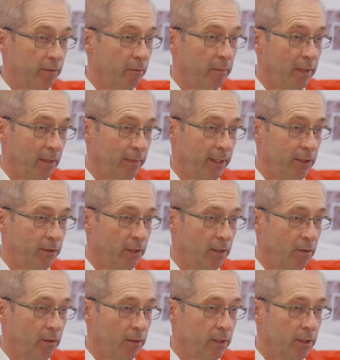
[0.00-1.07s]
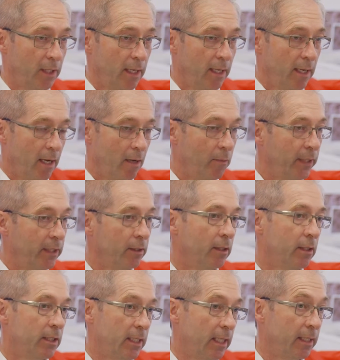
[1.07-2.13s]
of a millimetre across, and we can
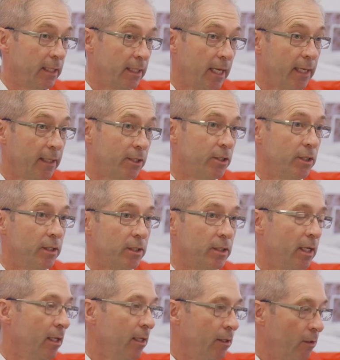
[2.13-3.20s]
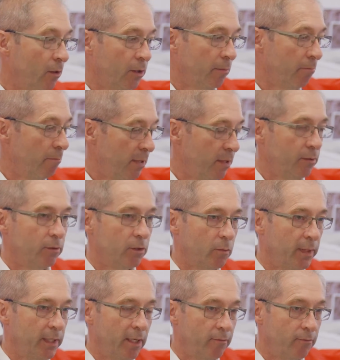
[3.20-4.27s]
understand the textures, look at minerals and
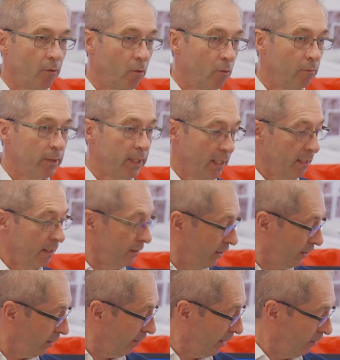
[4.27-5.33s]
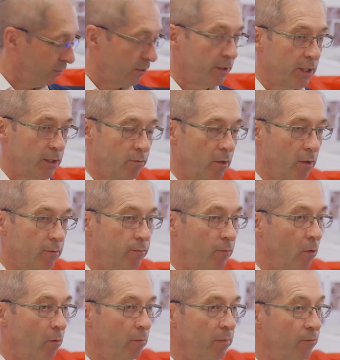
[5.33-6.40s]
when they formed. Did the minerals in this rock
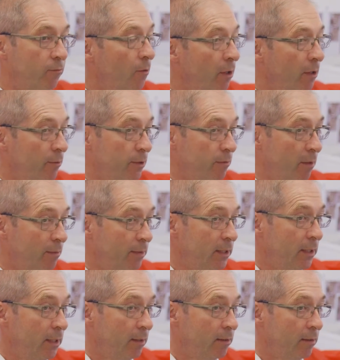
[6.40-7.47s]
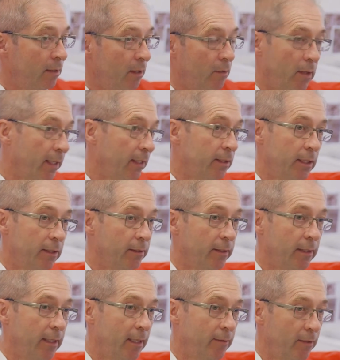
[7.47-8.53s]
form before it was erupted? Well, I can tell you
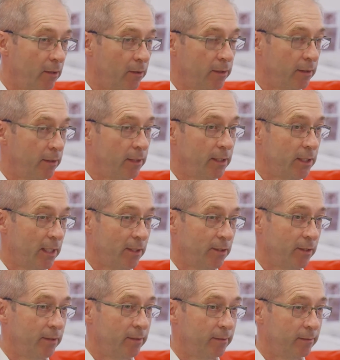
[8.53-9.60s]
that if I look at the thin section.